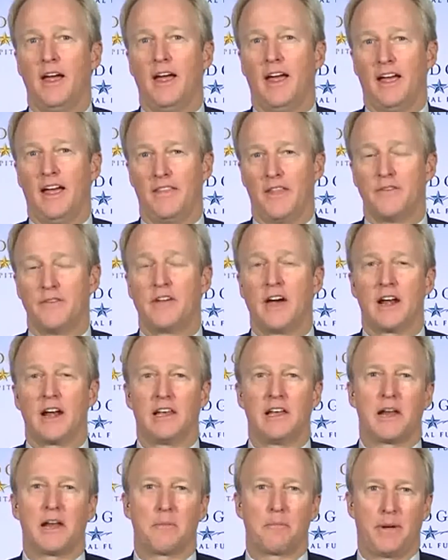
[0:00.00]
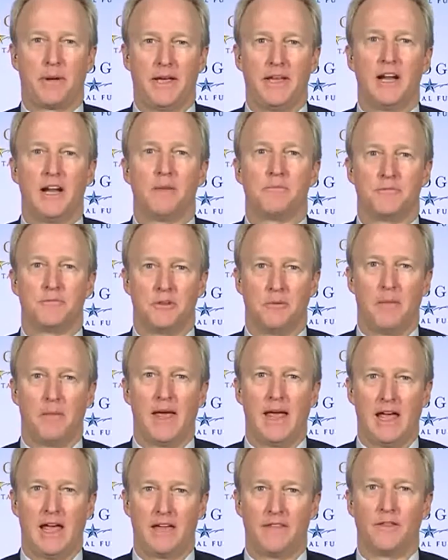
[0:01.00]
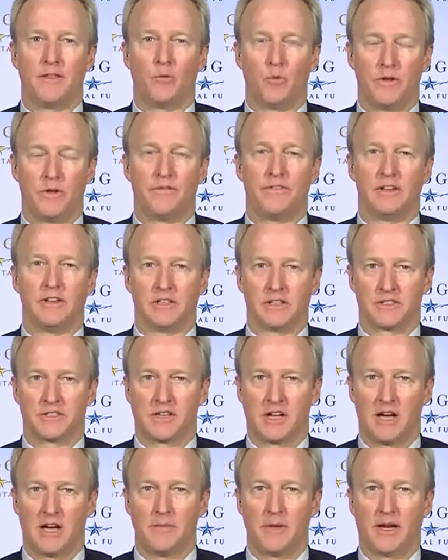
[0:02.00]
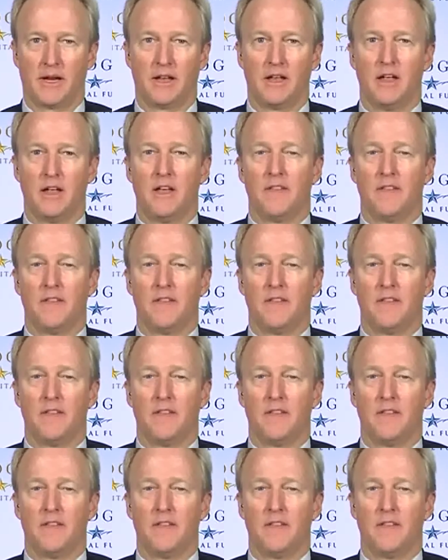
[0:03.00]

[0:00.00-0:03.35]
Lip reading: and they've got a lot of pent-up demand that we feel is coming.